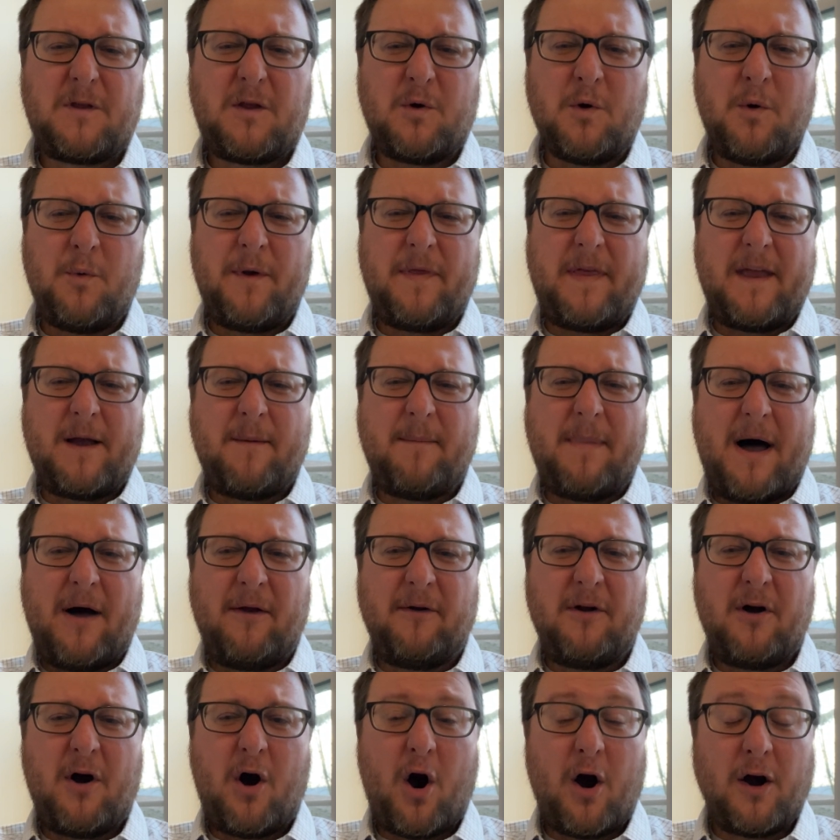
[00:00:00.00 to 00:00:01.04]
When we think
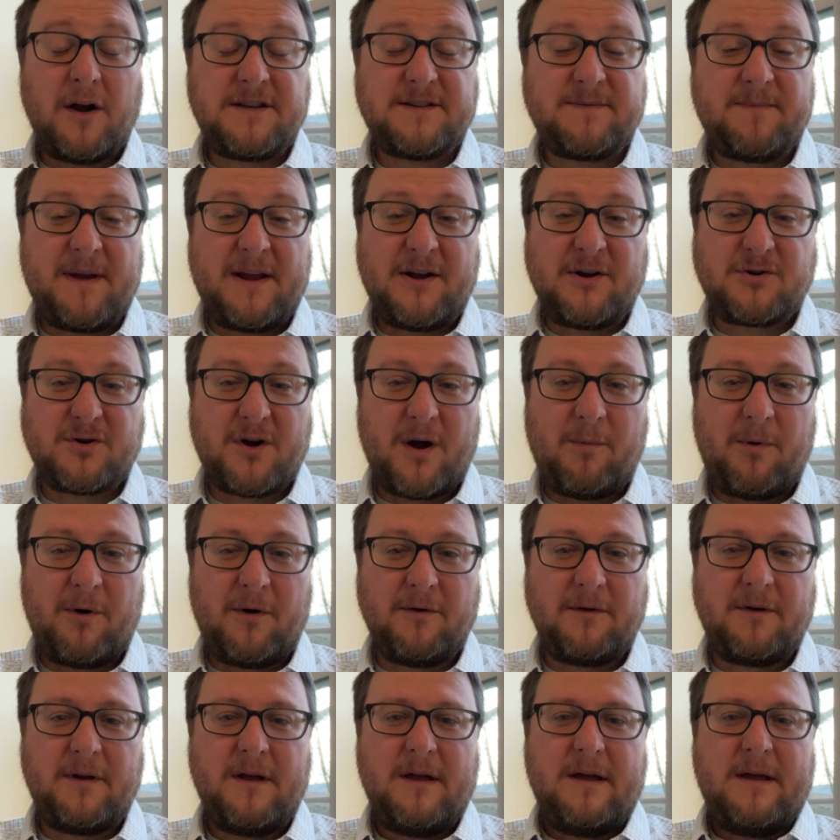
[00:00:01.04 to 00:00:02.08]
about hearts being
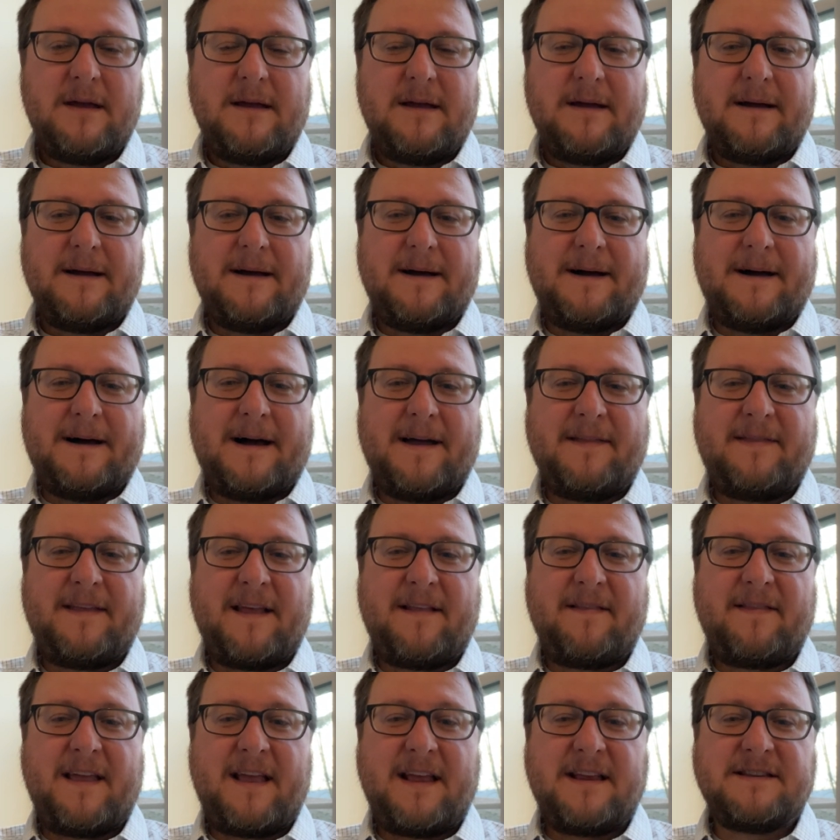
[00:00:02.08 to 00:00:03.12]
troubled, I
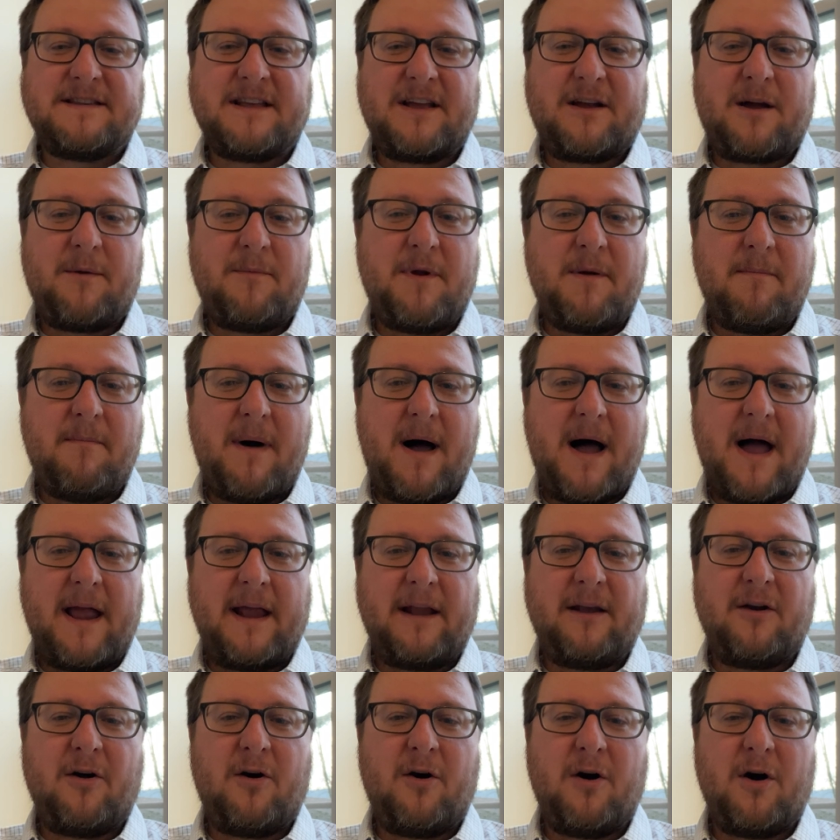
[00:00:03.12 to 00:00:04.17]
think things that come to
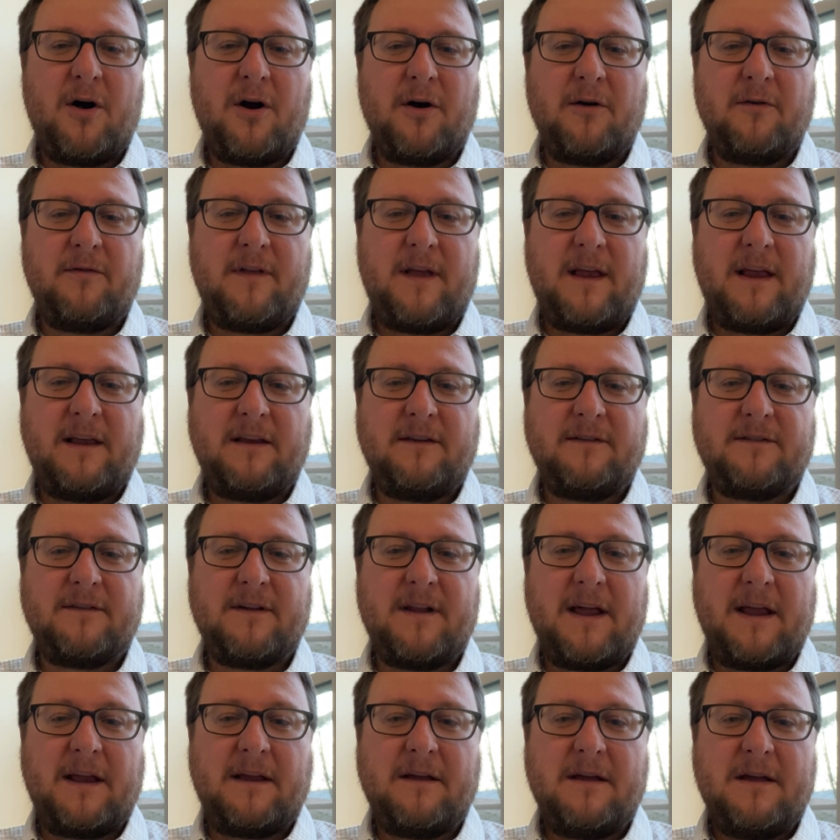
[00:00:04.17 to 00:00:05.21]
mind are things
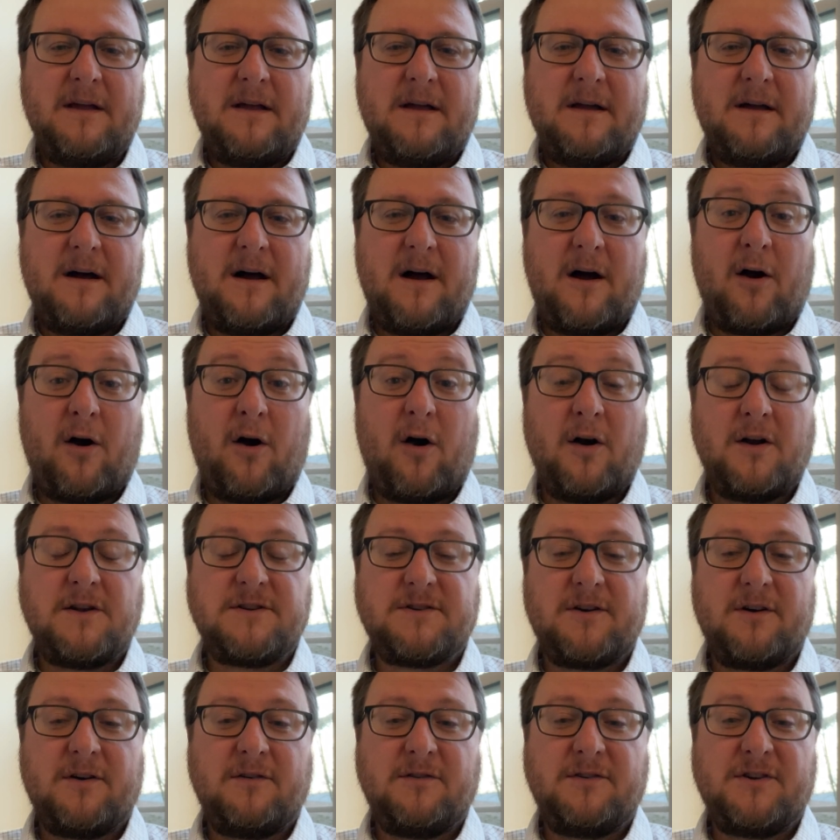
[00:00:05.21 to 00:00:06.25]
like our
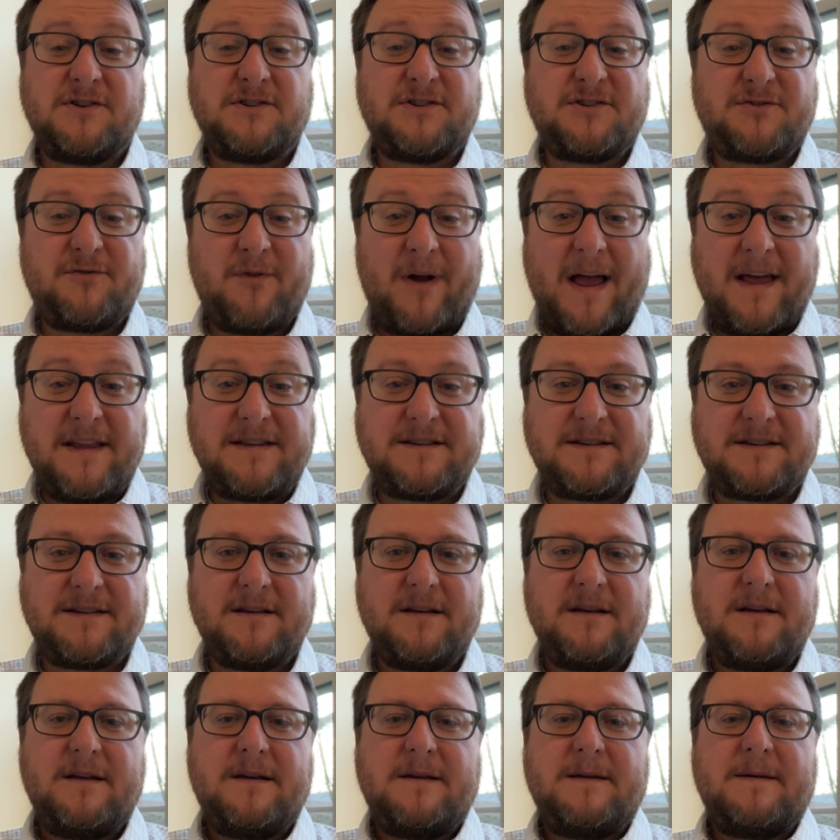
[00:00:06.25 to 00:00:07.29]
hearts are distressed.
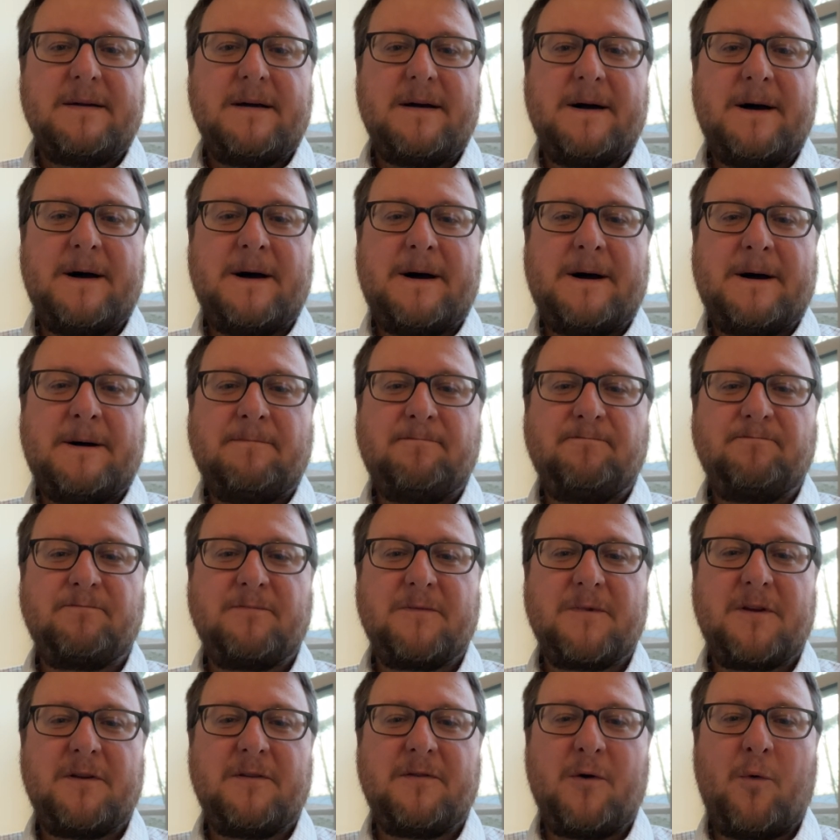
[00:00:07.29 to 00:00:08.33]

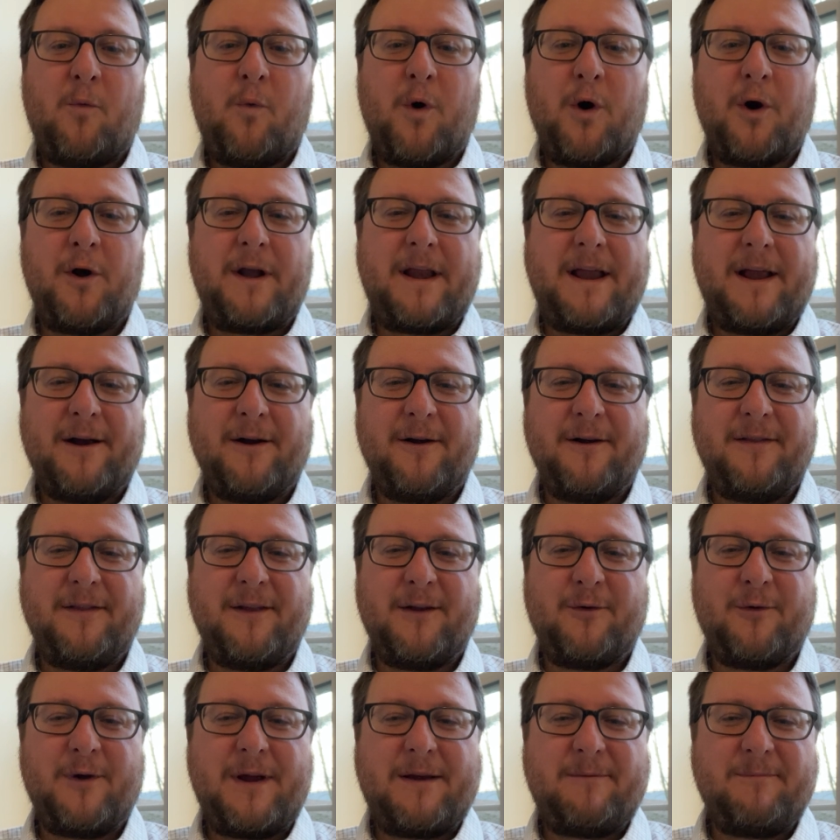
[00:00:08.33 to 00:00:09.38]
The word here in the
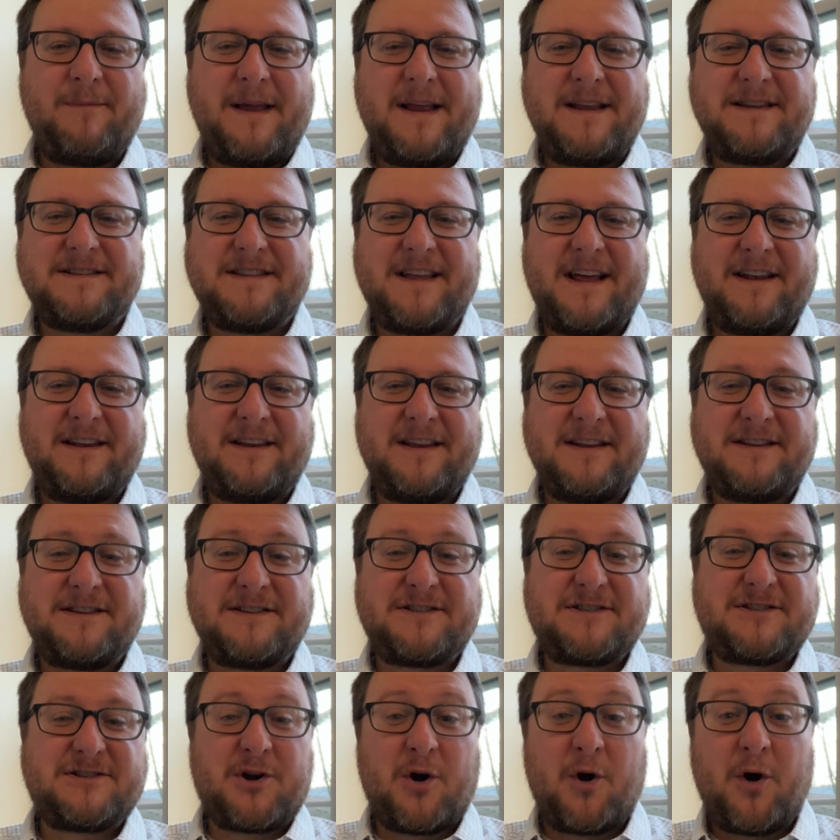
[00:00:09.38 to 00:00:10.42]
Greek means that it's
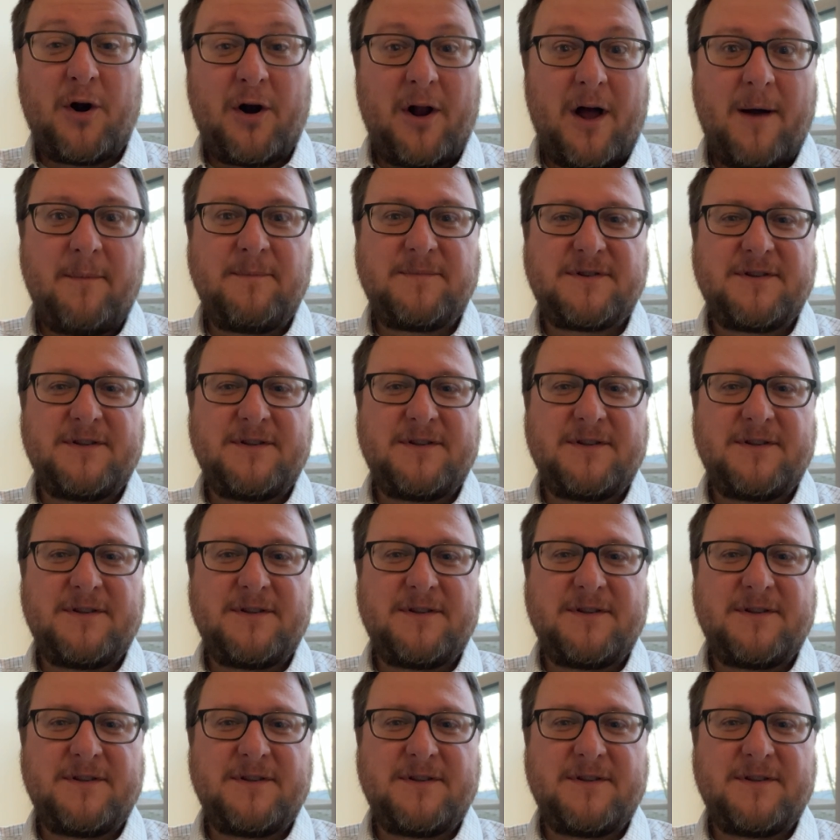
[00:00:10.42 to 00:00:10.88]
stirred up.